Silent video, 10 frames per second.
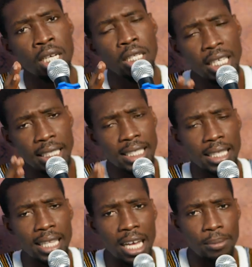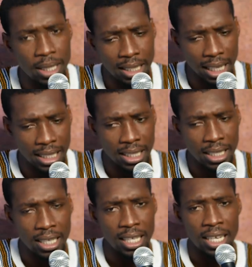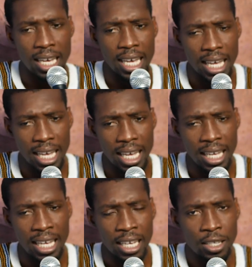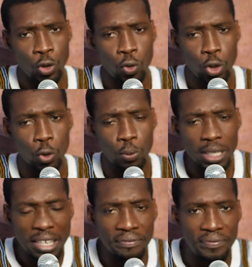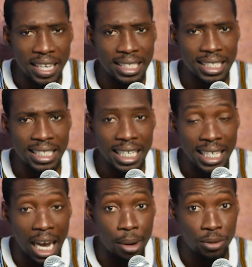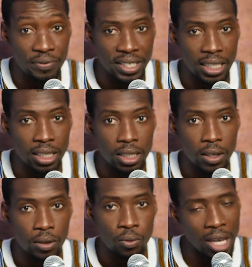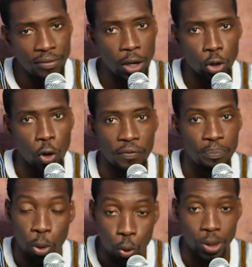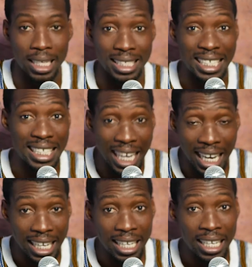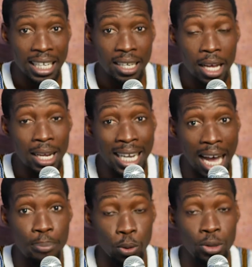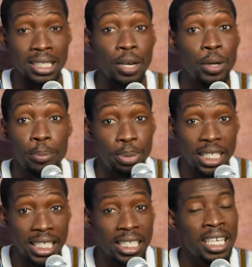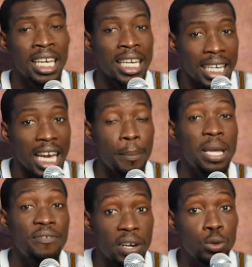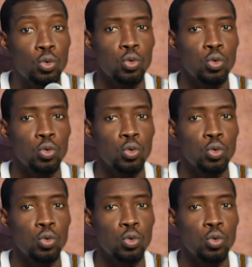This is the time Nisani you should invest in the Ghana movies. We have a lot of producers in Ghana. Ghana producers say me I'm a very